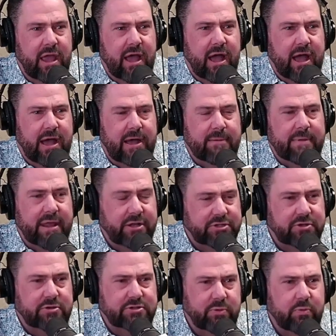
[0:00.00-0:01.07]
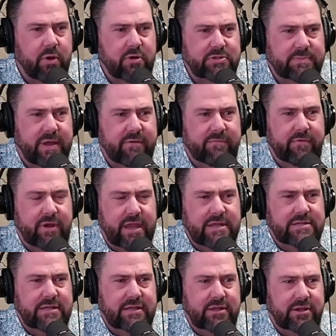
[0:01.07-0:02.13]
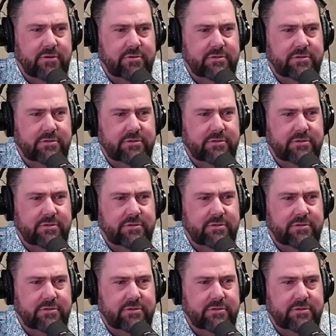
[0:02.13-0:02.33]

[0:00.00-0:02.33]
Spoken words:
at a church in Rosemount for 18 years.